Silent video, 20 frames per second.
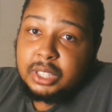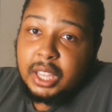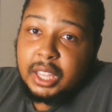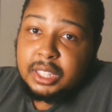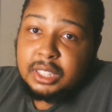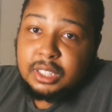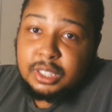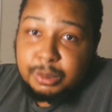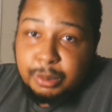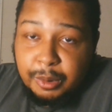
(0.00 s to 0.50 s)

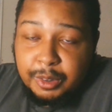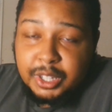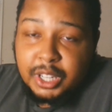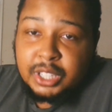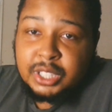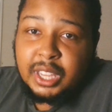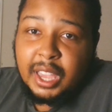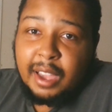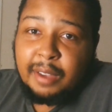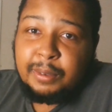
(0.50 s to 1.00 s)
and this movie
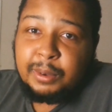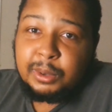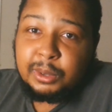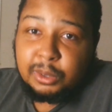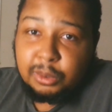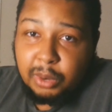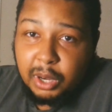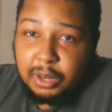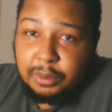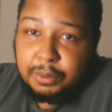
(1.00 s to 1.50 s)
does have
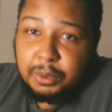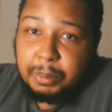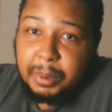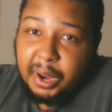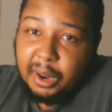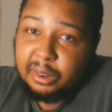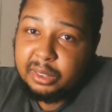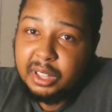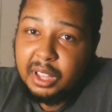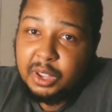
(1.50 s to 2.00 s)
quite a few
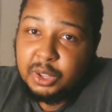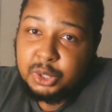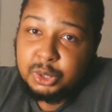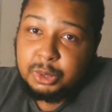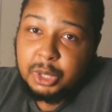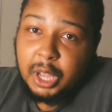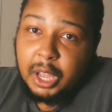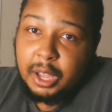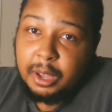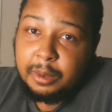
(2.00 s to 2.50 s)
parallels